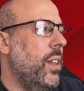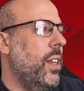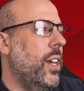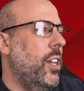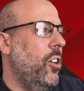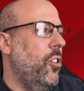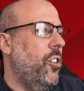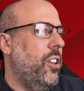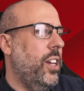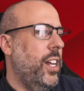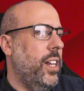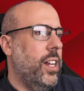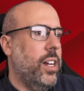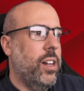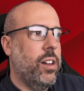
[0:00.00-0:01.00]
and you see
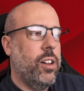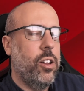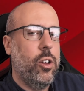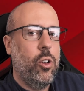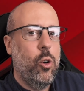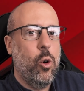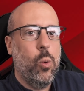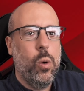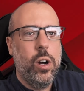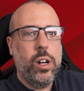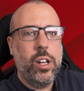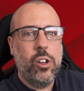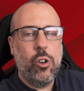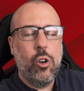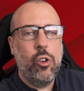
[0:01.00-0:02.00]
that your
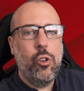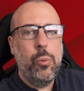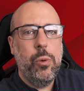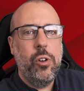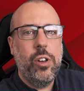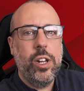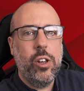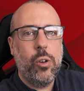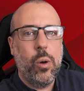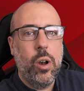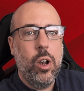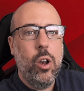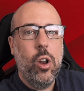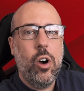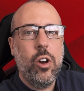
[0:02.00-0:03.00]
work is contributing to a
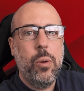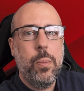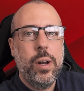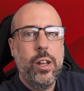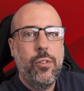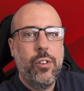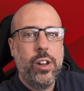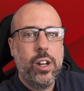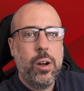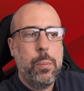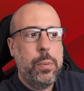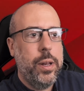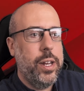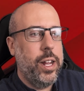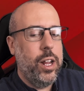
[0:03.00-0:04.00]
lot of money for the
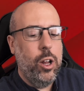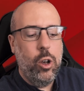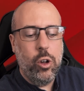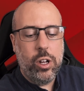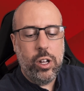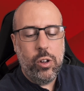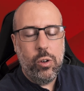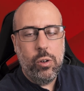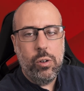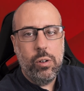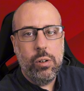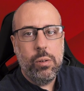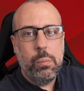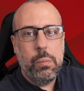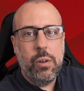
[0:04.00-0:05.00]
company, and you look at your
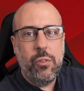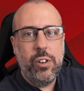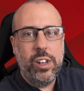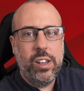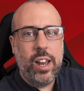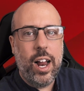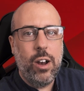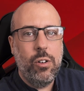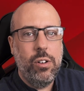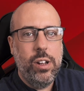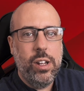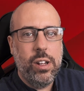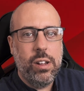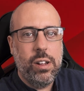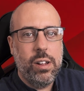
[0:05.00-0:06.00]
monthly
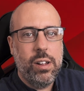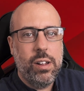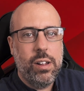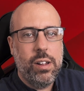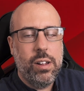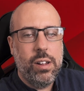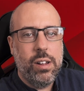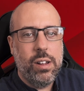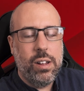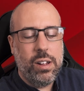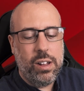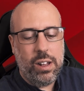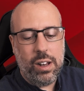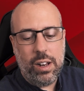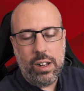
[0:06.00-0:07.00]
salary,
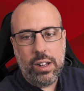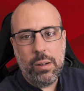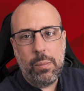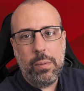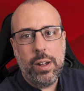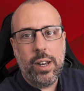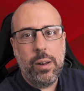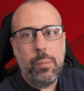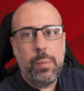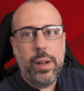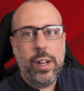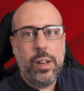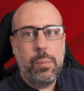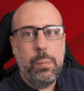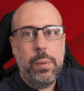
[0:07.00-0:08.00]
you're like, I'm getting
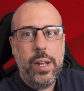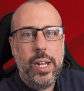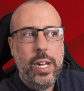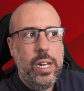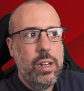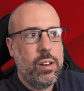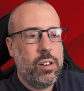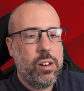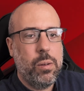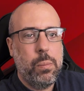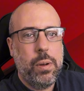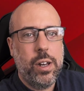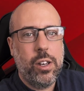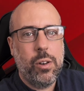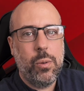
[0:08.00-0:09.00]
paid peanuts
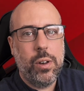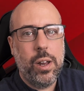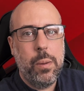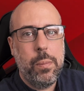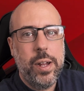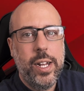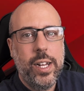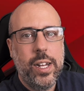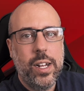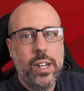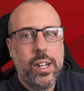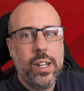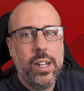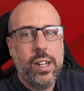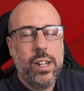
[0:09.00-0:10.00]
compared to what they're
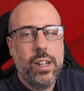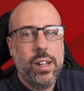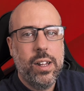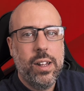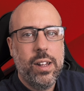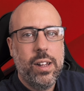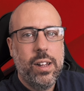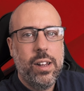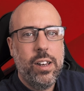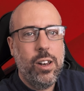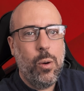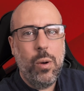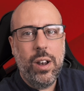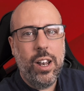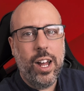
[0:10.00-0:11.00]
making.
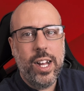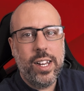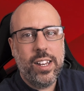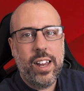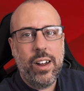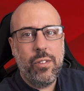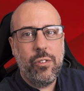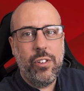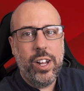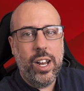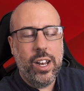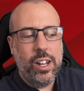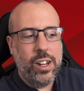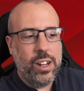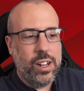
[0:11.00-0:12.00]
No one likes that
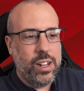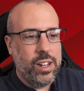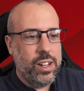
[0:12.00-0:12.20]
feeling.